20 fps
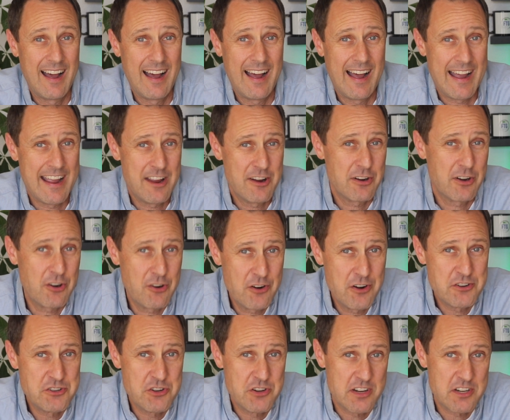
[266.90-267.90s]
I
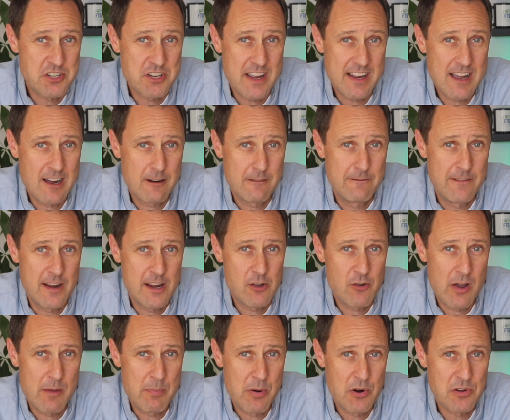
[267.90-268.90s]
encourage you to check out a video
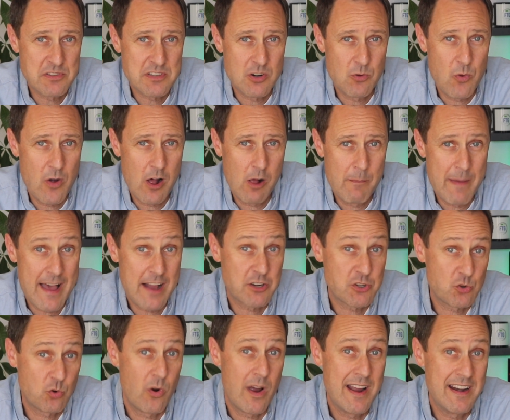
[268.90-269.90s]
I posted a while back
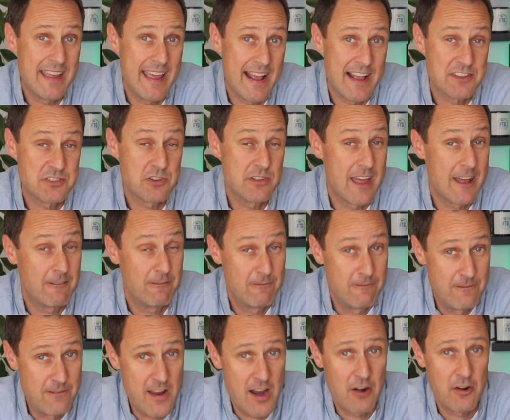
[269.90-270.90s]
trying to answer that
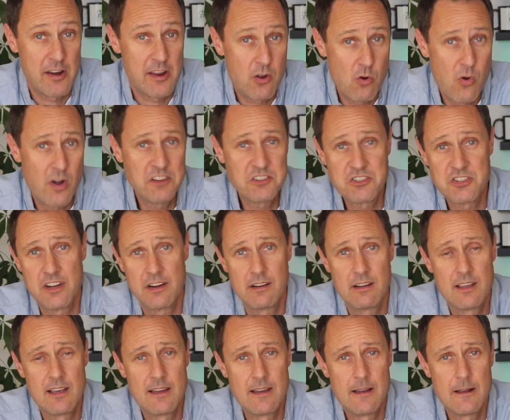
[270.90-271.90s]
very question.
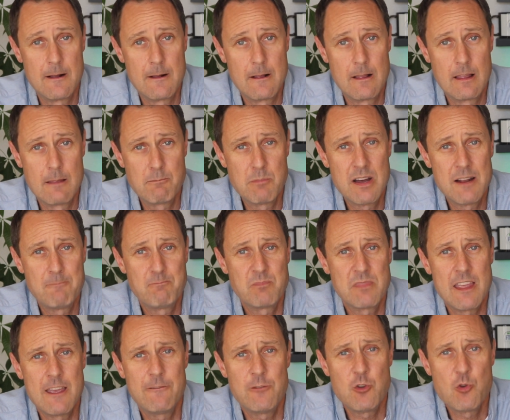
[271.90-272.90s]
But
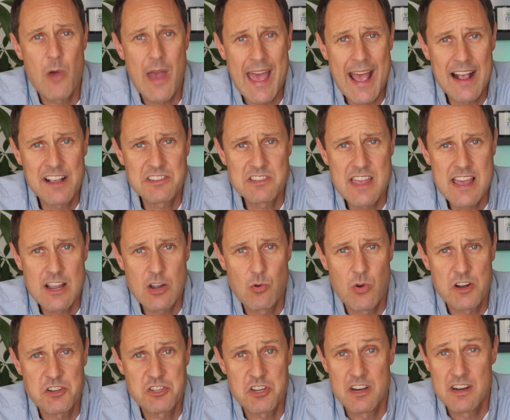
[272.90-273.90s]
if you ask that
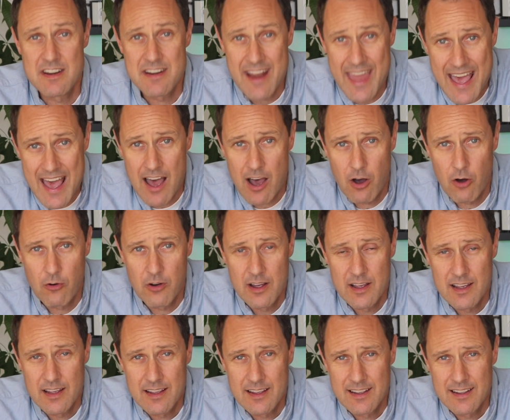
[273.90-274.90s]
question now,
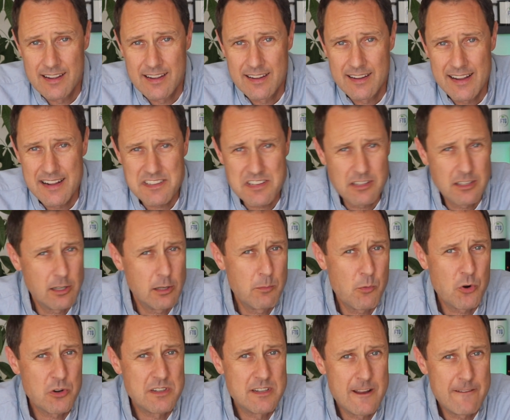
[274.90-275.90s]
it's a little
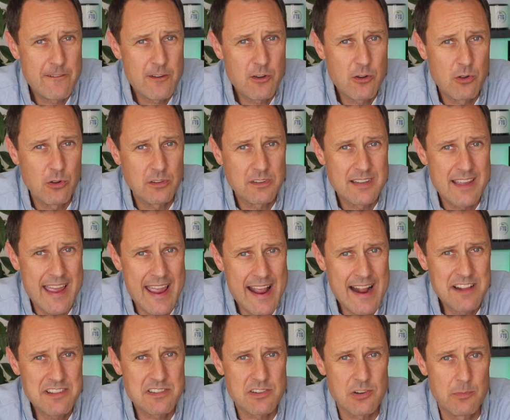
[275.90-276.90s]
more difficult to
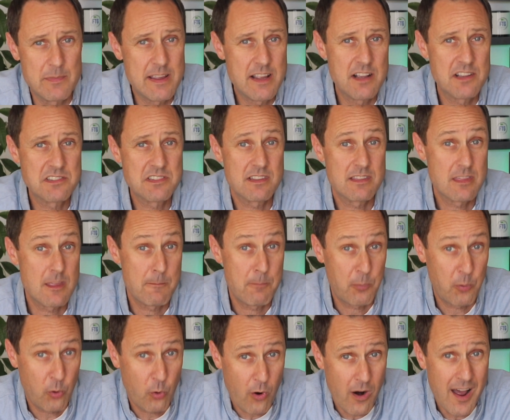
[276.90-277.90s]
answer because the
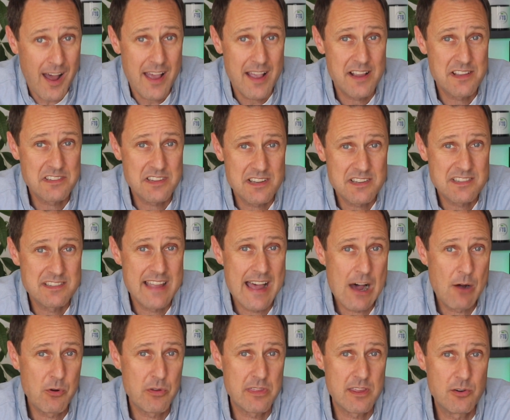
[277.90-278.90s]
prize is
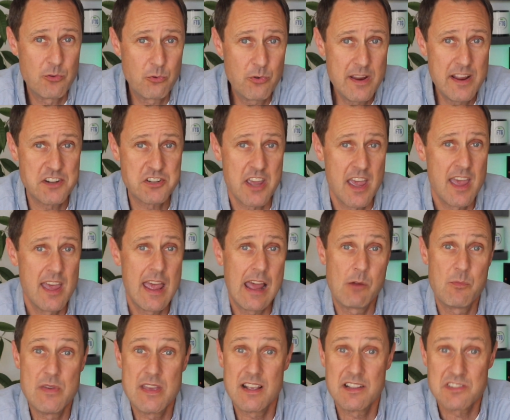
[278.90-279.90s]
now within reach
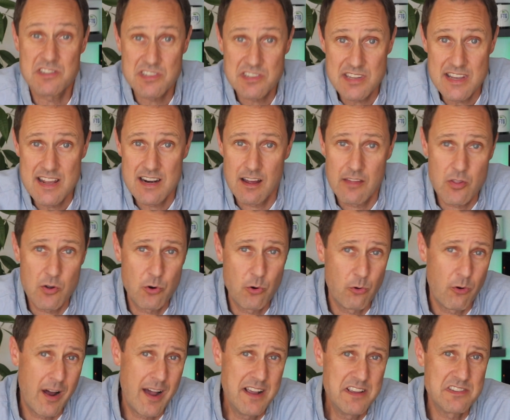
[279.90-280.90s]
and we can see it on the
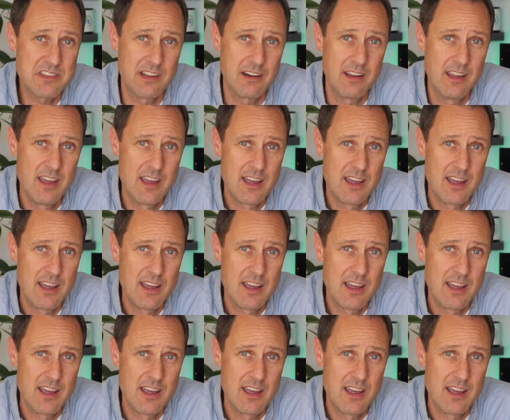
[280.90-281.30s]
horizon.